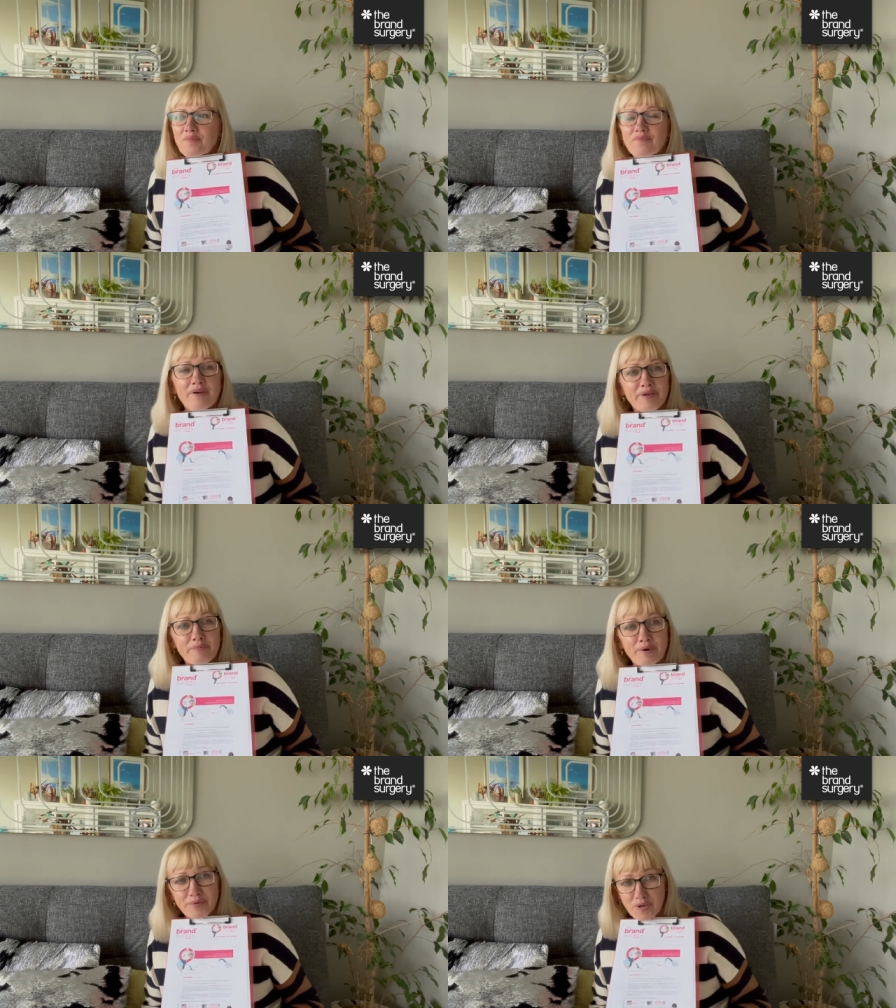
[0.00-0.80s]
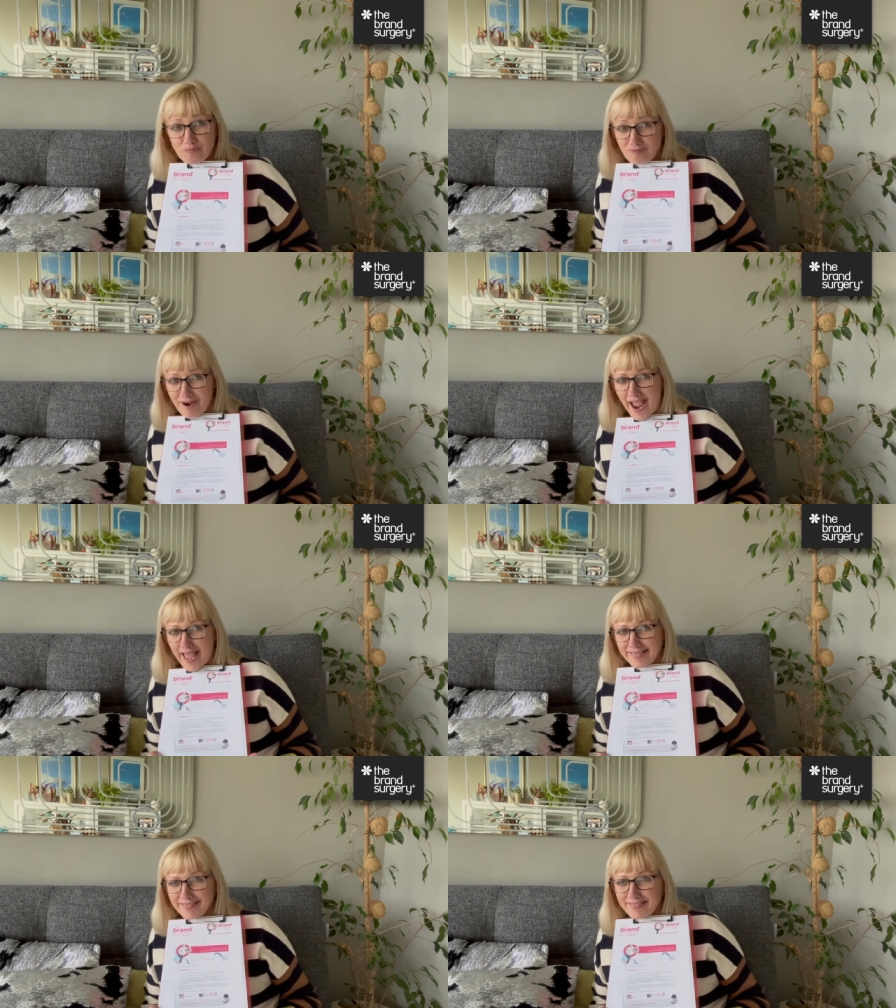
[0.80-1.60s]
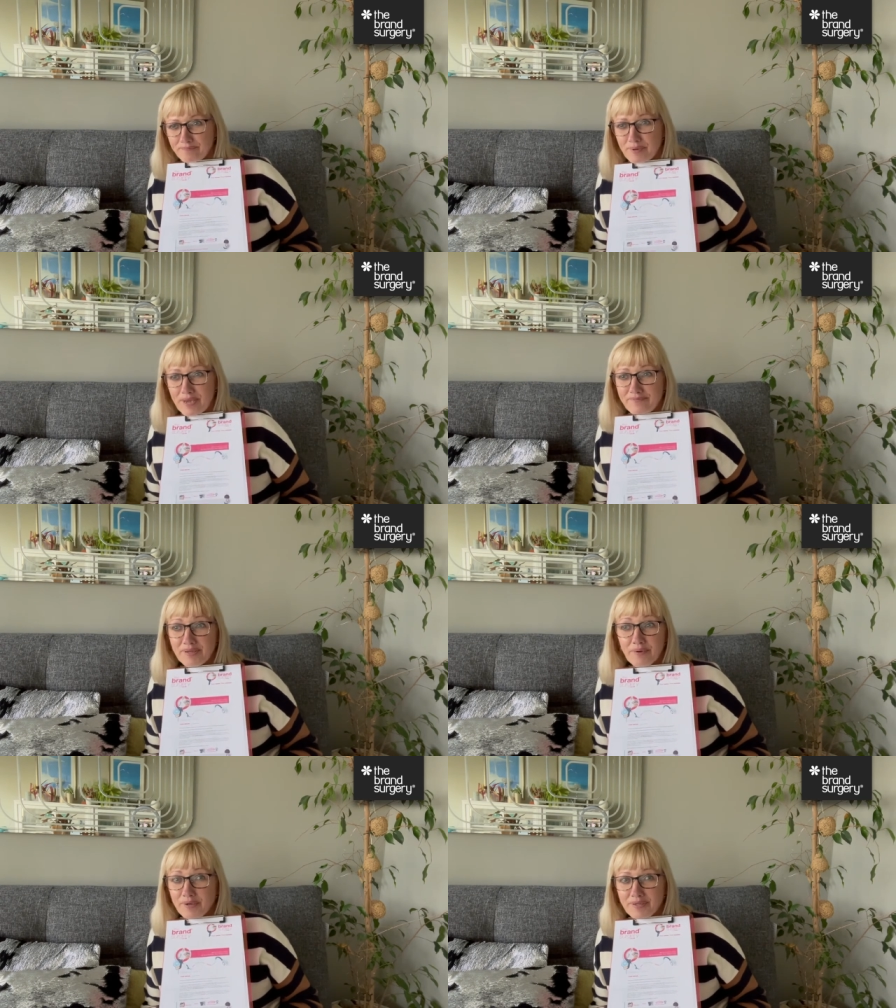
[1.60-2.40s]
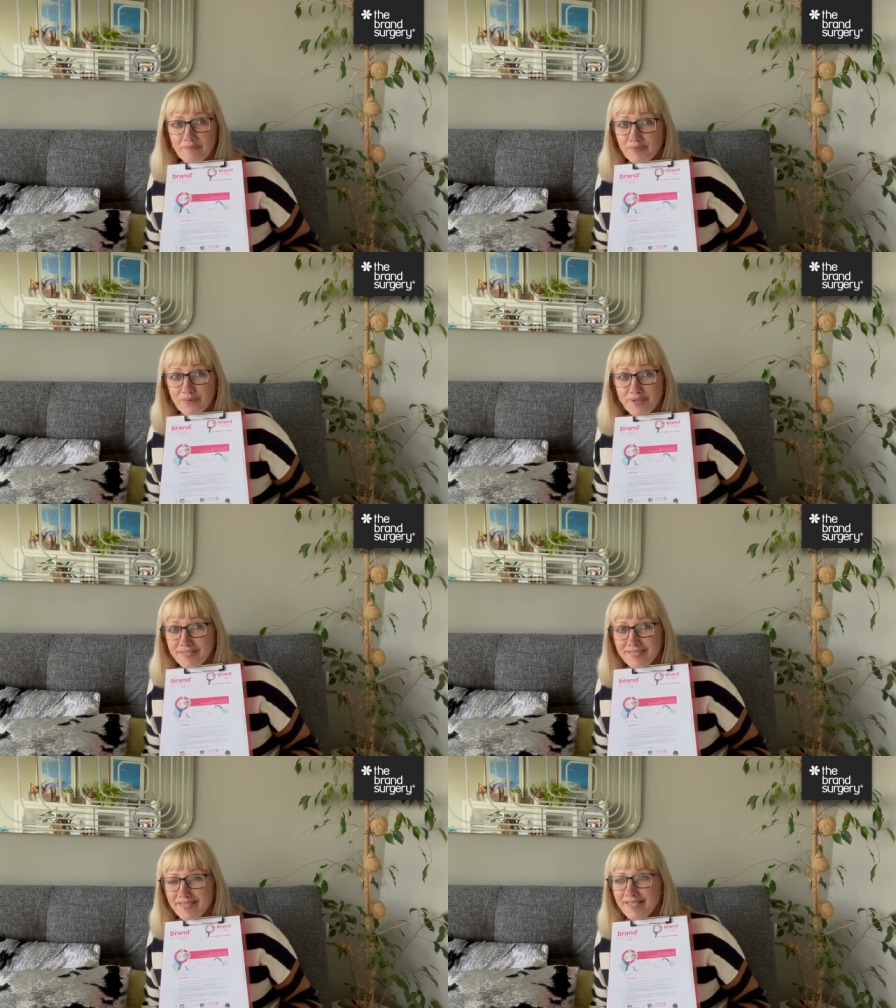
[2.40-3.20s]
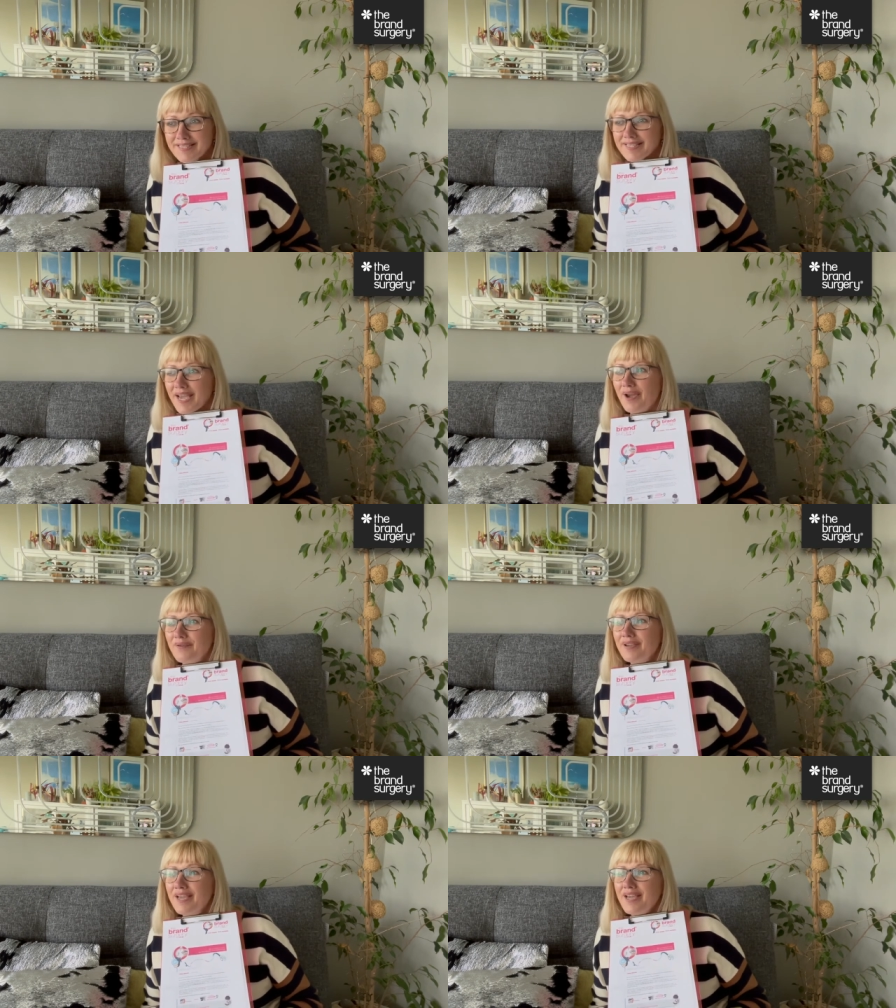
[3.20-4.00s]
very well-known brands, but if you look at them 20 years ago